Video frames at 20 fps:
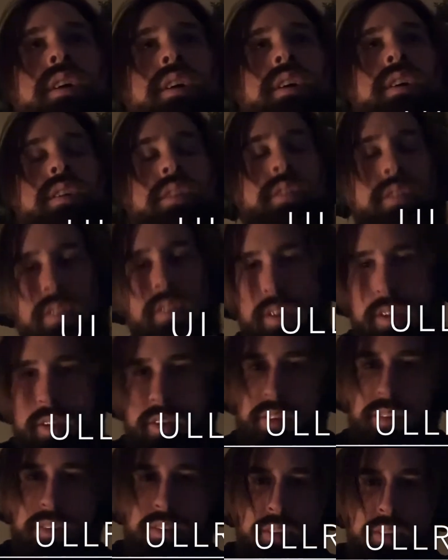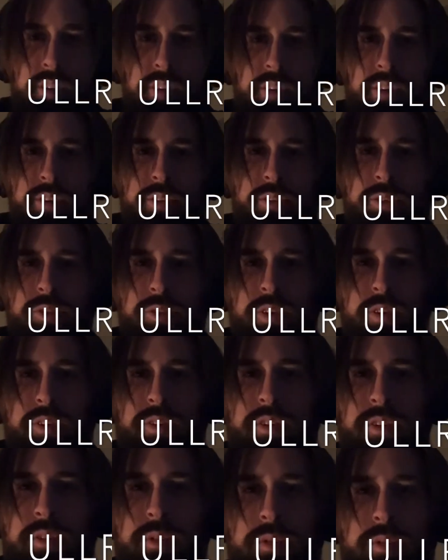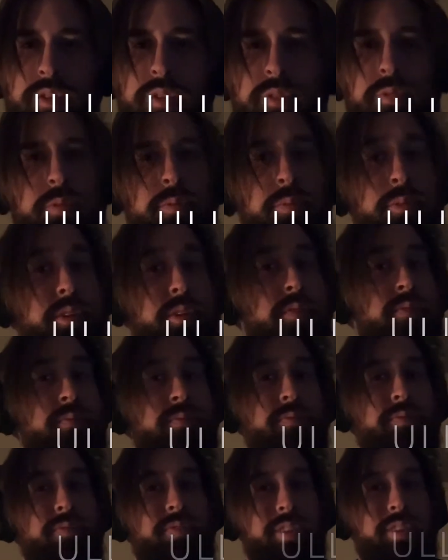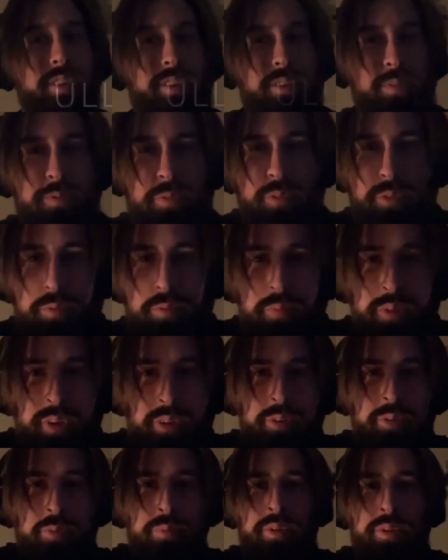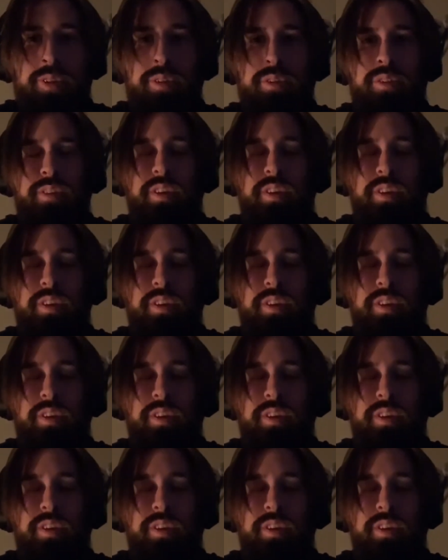tonight I'd like to talk to you just from the comfort of my home here.